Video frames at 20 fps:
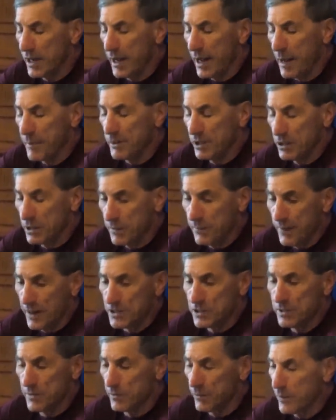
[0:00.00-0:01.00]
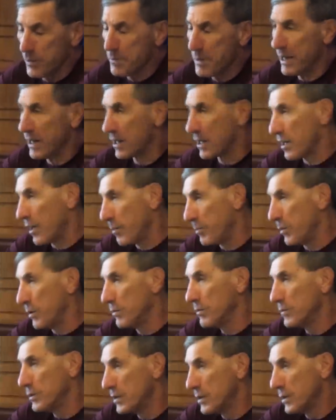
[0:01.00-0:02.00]
I, I mean, defensively, we made a
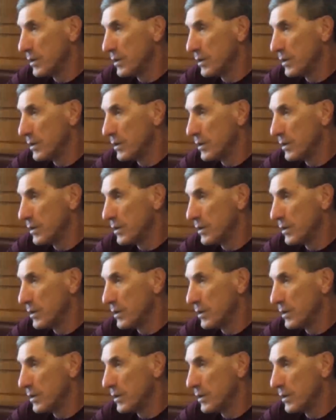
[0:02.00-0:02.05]
couple.